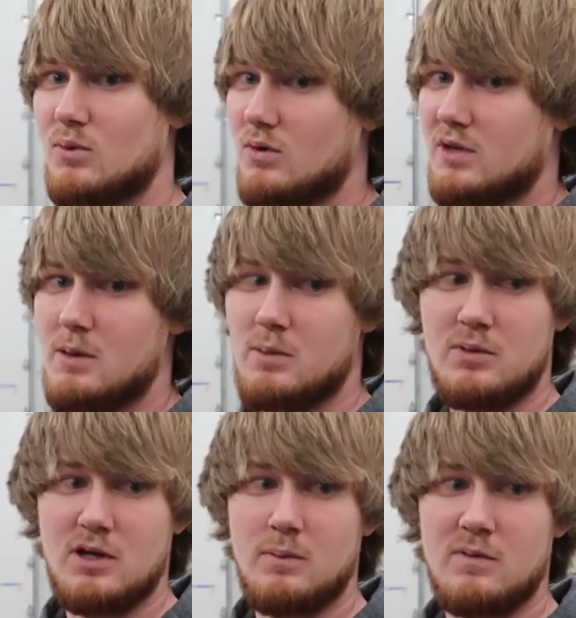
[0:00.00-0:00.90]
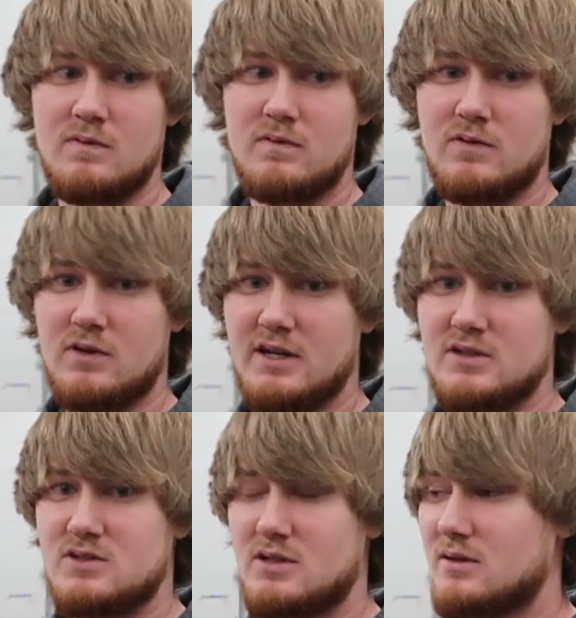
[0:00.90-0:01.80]
We're going to keep them coming for
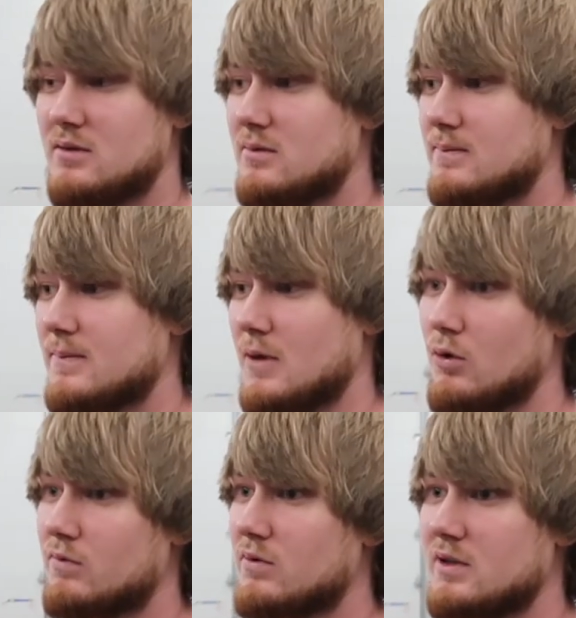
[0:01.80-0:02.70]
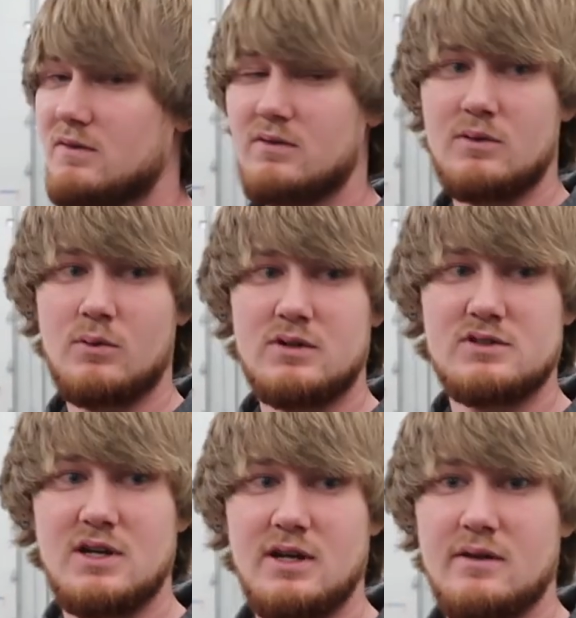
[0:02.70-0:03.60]
next year. Hopefully everything
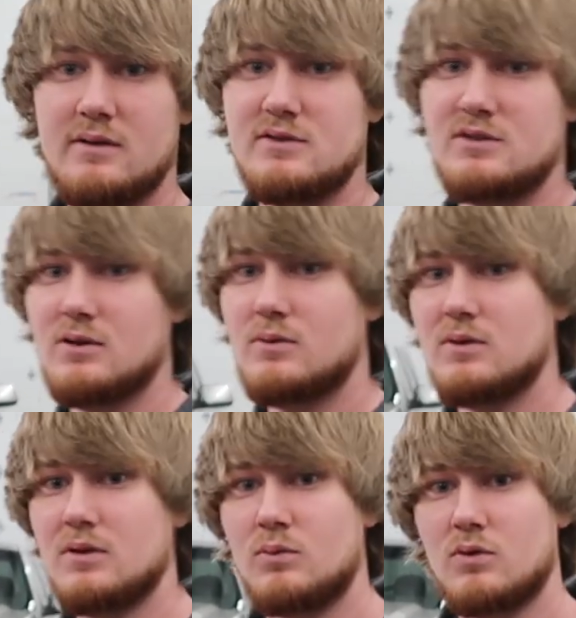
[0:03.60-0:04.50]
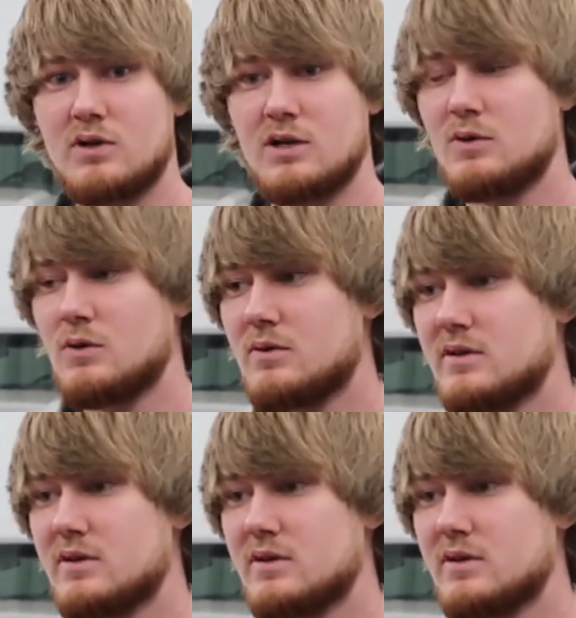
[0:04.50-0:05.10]
works out, and so we're going to keep doing